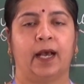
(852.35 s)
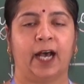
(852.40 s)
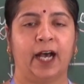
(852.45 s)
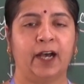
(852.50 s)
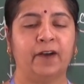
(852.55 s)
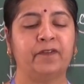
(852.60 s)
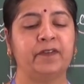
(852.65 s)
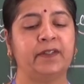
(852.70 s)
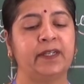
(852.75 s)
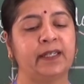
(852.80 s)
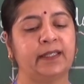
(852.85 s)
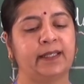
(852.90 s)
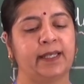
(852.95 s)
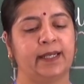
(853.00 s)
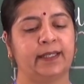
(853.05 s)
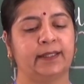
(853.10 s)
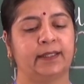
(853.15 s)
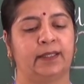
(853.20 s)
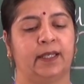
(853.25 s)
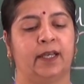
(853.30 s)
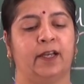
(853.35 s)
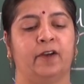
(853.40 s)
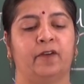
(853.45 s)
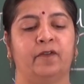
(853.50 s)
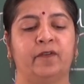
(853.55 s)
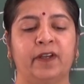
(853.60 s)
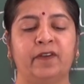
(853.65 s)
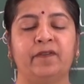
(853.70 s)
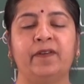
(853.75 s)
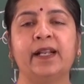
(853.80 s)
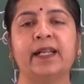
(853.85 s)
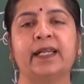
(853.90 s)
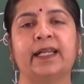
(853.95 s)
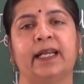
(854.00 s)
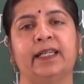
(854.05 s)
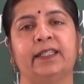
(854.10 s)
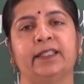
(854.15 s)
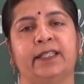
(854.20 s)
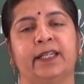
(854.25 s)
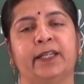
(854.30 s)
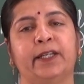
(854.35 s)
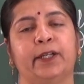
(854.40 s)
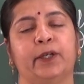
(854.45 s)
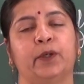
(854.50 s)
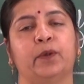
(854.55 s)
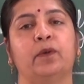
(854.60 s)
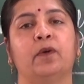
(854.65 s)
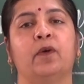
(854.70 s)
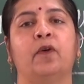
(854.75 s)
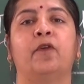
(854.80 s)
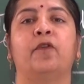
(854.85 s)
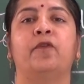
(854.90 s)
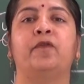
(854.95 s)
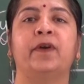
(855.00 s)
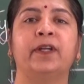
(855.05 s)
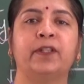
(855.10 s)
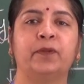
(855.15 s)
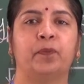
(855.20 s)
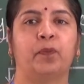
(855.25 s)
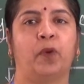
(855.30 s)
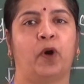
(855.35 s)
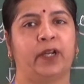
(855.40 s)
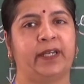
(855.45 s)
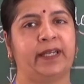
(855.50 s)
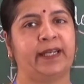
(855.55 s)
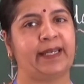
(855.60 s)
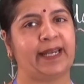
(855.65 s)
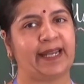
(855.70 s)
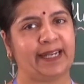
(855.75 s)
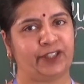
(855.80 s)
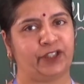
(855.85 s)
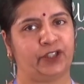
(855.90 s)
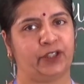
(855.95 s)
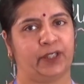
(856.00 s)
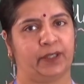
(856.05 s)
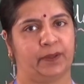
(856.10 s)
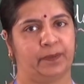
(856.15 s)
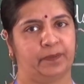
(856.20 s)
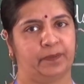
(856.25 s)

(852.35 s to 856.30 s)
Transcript: After this, we will continue with pollination.